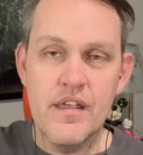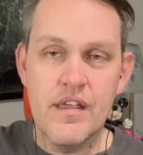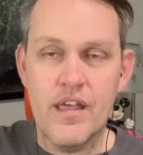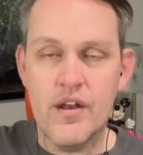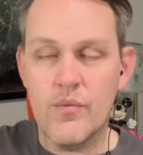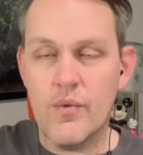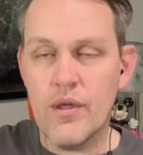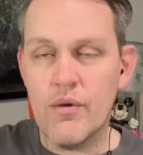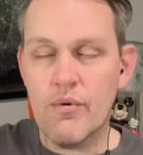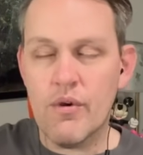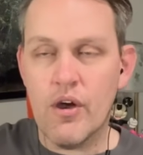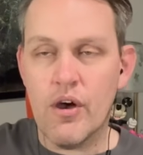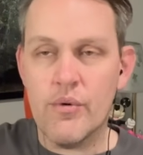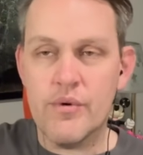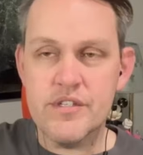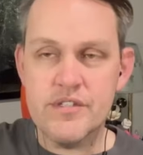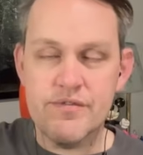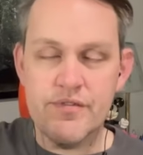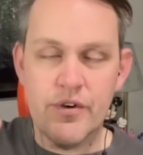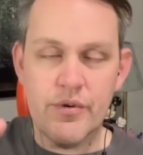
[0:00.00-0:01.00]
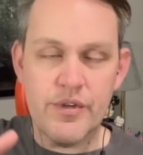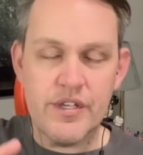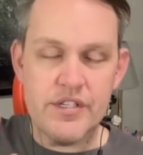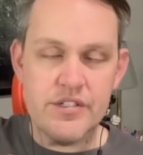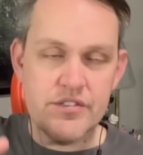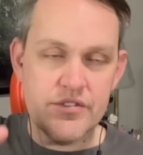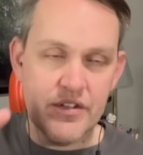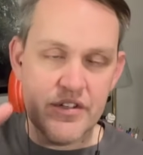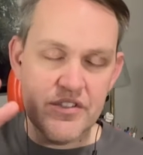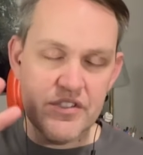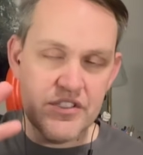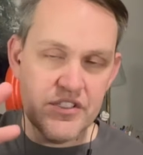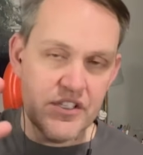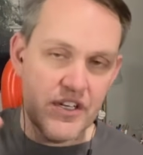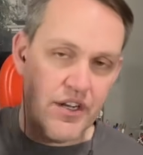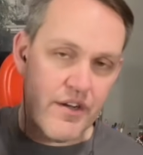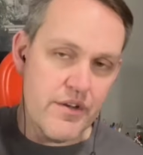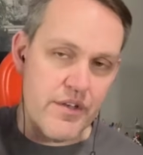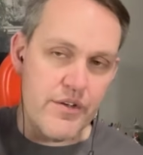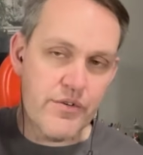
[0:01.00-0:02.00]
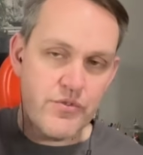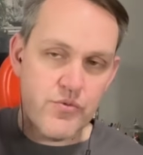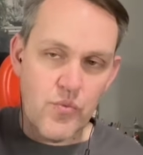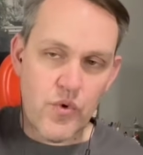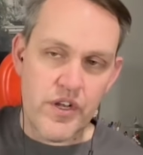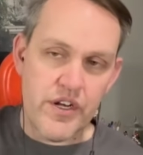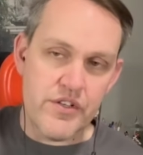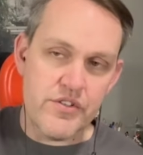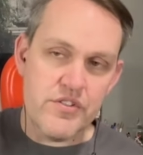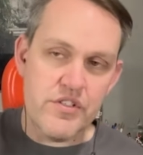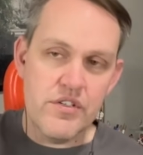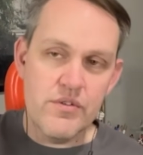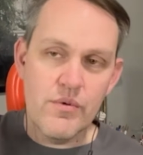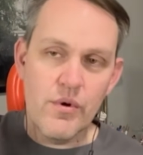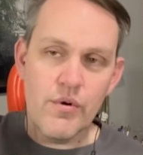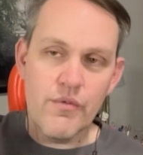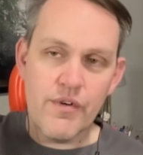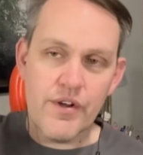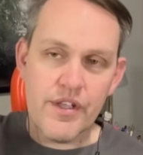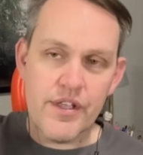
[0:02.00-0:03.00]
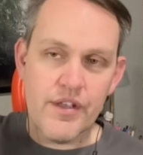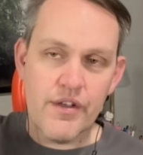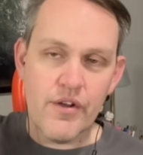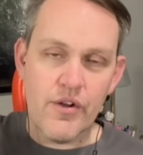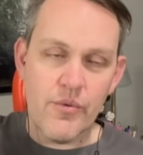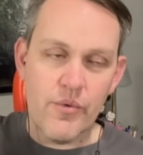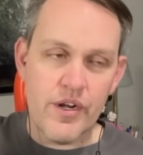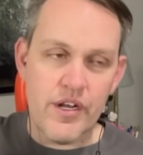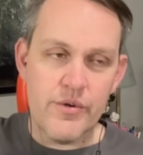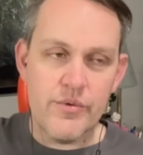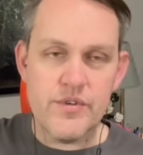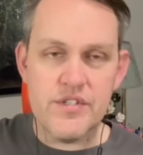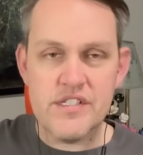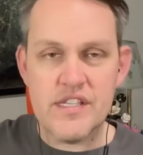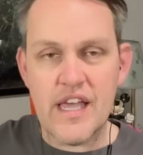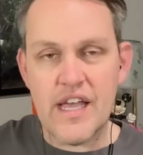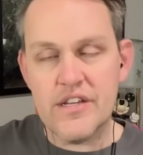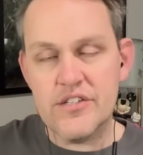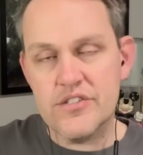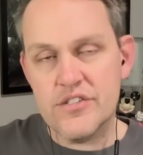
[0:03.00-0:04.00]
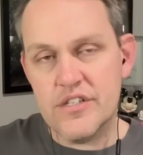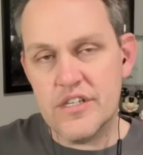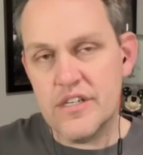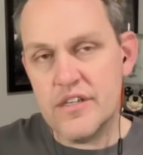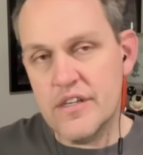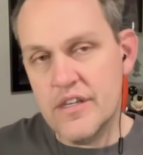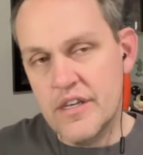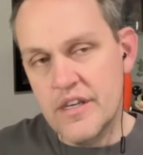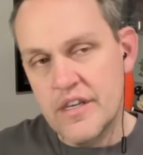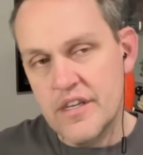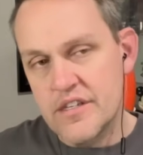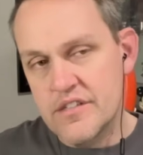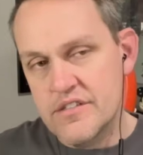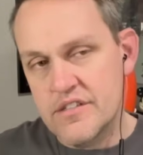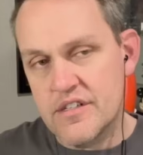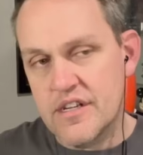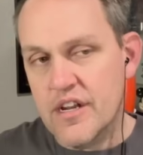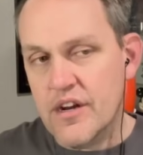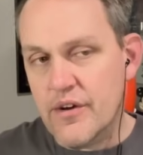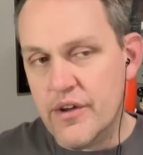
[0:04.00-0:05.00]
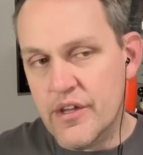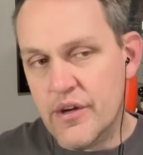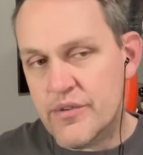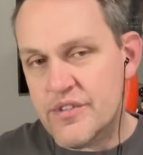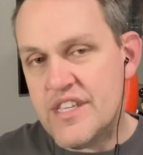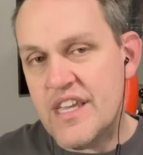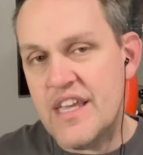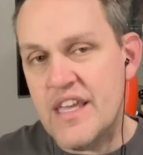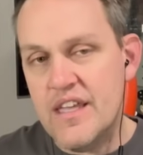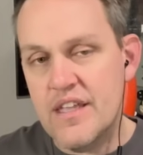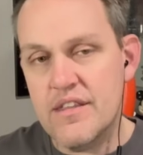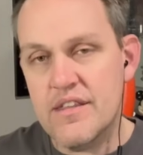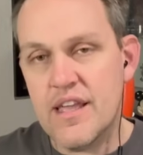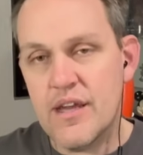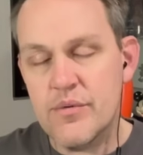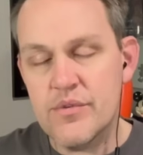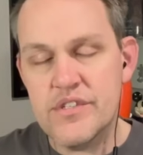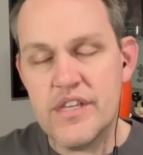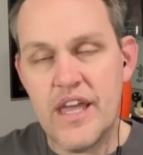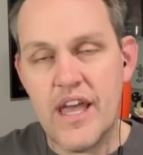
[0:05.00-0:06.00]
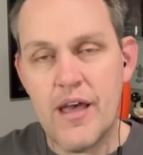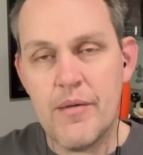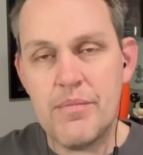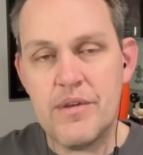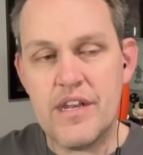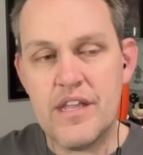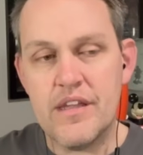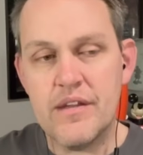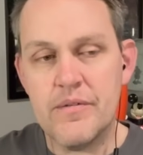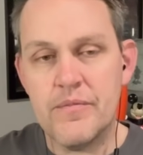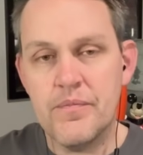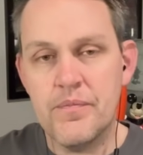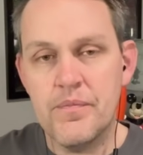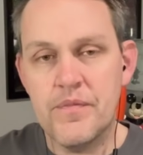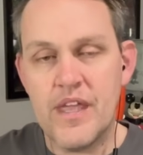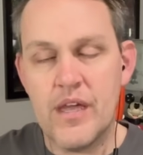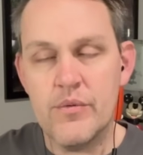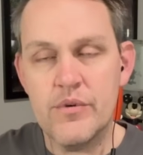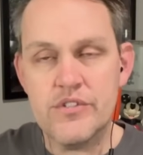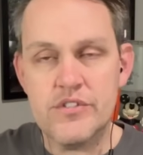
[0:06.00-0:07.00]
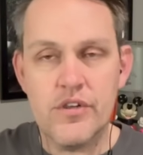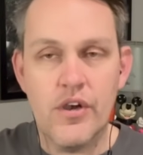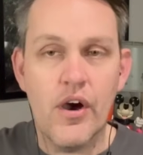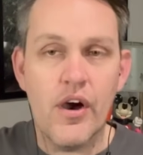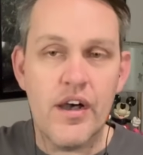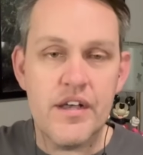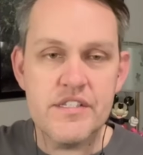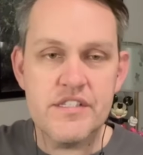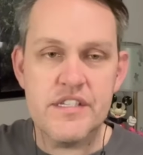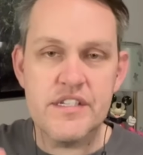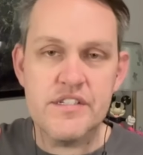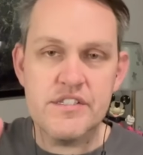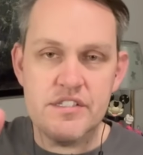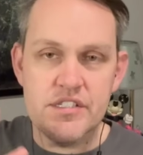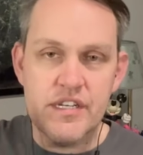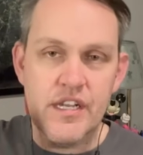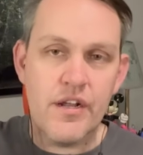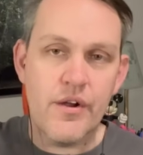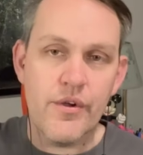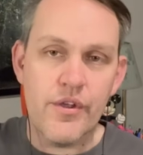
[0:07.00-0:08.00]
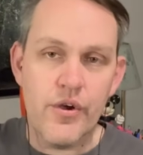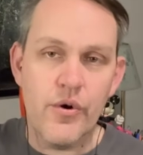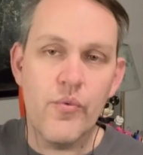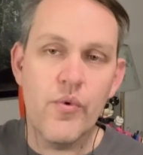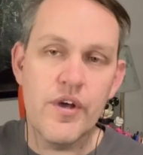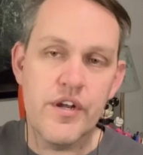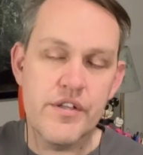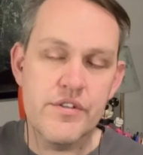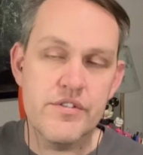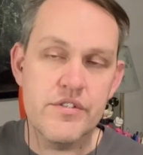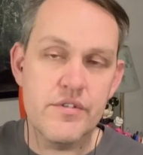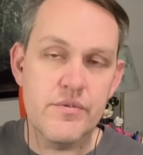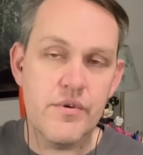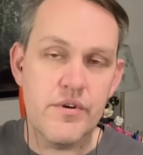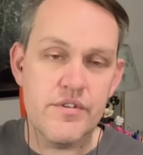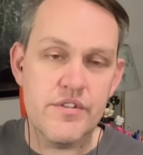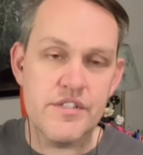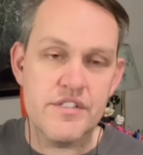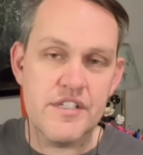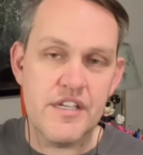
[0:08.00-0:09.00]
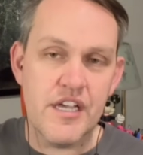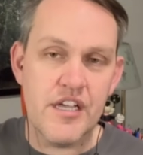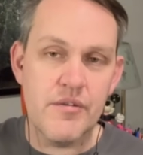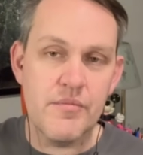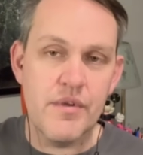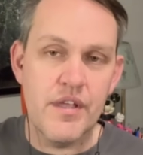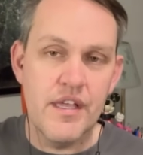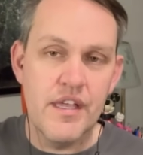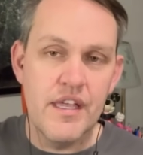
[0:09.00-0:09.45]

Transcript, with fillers: And we were always focused on scenarios one and two over here when it was actually scenario 10 that was happening that was causing scenario one and two all the time.